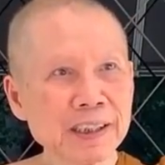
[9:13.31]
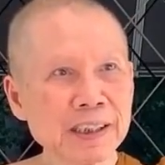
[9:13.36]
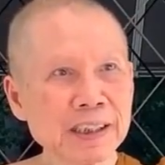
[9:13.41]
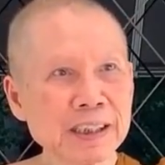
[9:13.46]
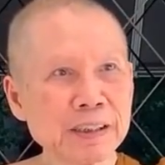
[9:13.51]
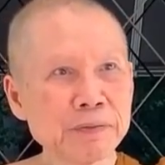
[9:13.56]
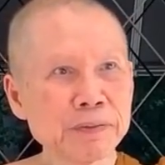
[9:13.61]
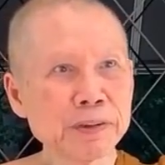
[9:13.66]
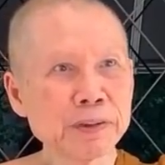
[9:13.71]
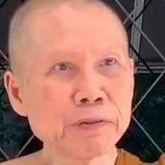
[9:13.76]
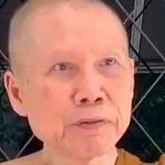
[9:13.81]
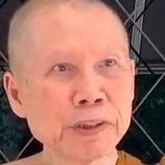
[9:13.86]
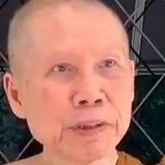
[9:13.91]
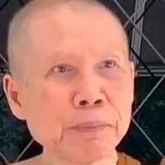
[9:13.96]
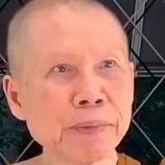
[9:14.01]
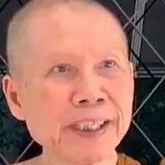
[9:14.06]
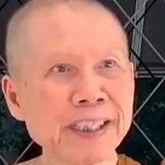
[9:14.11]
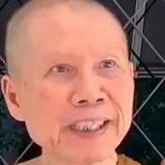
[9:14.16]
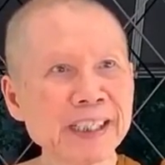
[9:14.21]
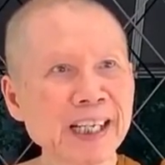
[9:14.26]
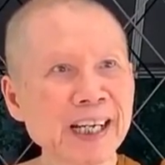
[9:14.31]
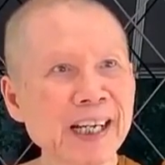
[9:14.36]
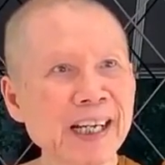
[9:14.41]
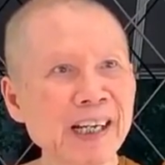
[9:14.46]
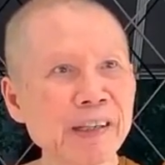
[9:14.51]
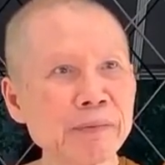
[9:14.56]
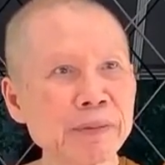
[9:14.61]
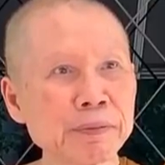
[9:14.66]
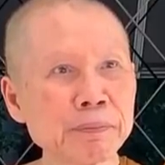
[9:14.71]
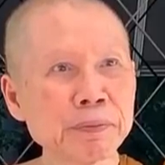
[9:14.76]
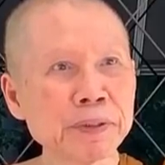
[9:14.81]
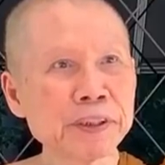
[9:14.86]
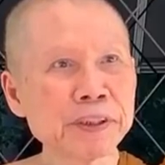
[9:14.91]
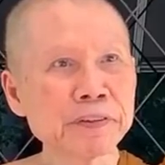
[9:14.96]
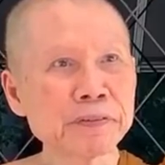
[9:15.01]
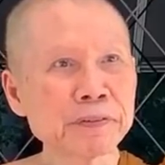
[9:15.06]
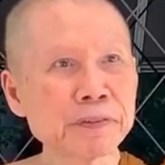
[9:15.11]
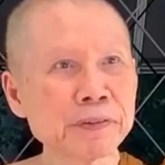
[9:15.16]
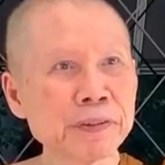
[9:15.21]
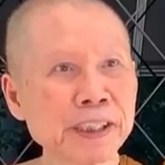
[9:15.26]
If you remain calm and
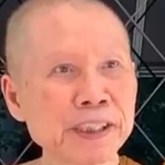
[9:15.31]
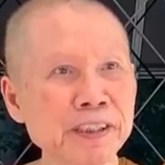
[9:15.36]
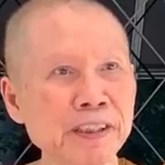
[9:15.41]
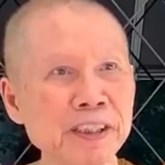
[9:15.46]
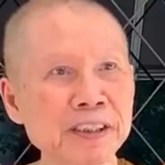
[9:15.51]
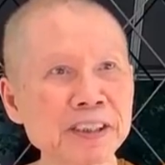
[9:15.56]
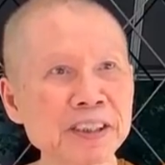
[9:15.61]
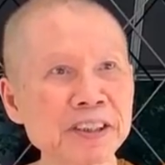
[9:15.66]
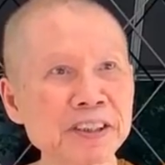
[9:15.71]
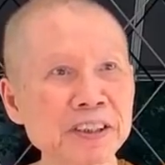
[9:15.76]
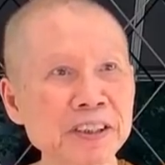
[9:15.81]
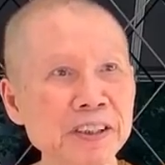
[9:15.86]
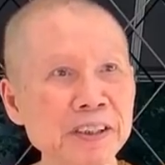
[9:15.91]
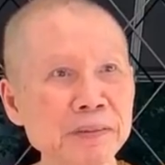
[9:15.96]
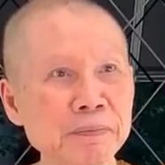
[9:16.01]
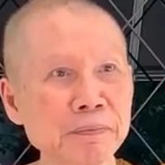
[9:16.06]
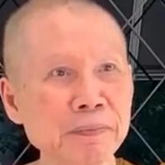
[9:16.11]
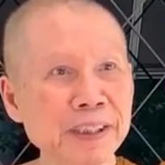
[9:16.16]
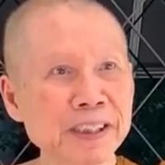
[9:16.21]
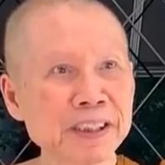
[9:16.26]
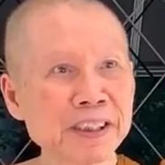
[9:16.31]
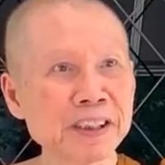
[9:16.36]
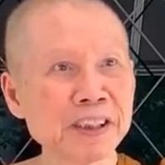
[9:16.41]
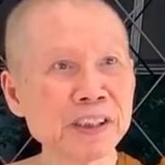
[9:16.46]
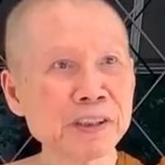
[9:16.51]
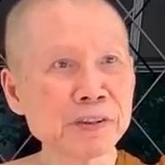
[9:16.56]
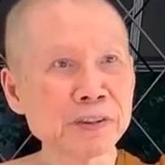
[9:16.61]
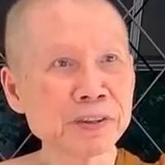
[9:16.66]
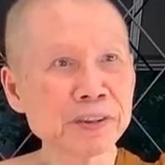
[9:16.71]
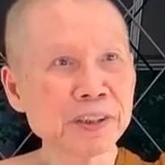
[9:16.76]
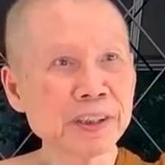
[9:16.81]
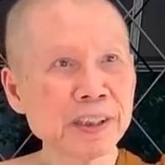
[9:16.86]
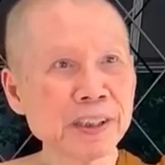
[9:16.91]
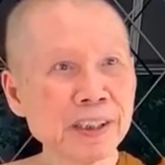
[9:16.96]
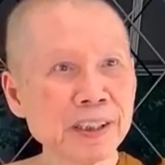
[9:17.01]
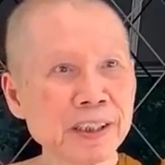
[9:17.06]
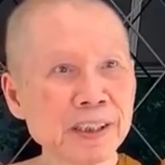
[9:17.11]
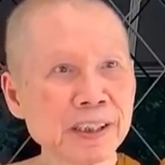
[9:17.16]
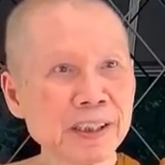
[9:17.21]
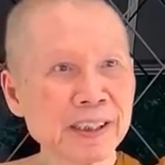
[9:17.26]
peaceful and not disturbed by the news,
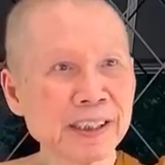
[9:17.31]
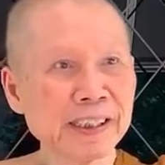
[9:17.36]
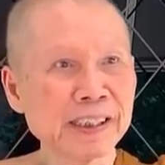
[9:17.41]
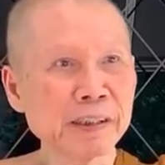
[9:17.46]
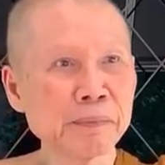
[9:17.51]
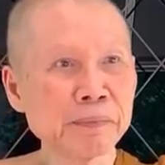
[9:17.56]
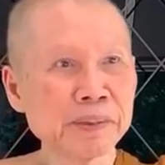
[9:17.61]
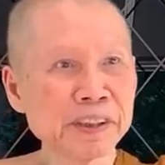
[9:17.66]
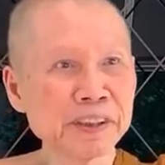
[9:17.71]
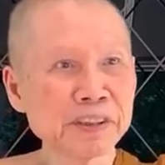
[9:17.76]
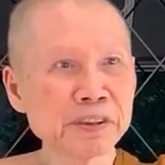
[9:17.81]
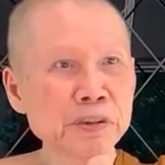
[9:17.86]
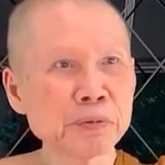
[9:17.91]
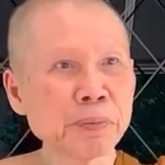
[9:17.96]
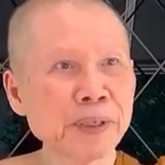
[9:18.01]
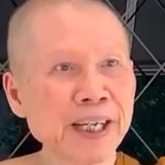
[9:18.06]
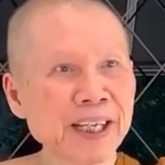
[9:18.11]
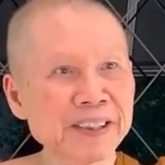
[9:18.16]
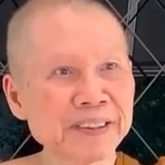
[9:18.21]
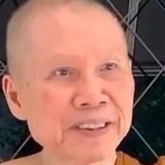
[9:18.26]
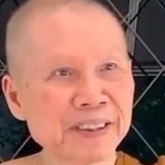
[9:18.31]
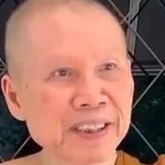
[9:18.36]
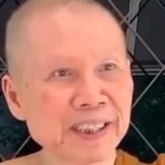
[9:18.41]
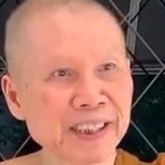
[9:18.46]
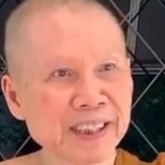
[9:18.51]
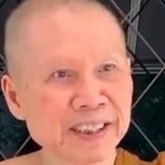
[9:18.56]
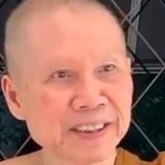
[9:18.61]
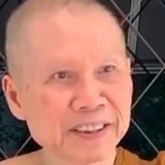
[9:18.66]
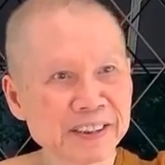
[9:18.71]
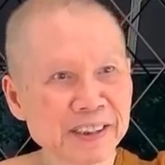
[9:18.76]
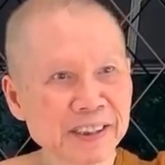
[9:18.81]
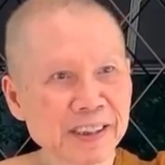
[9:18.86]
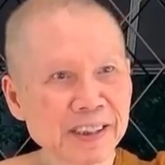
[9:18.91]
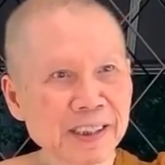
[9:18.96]
then it means you passed the test.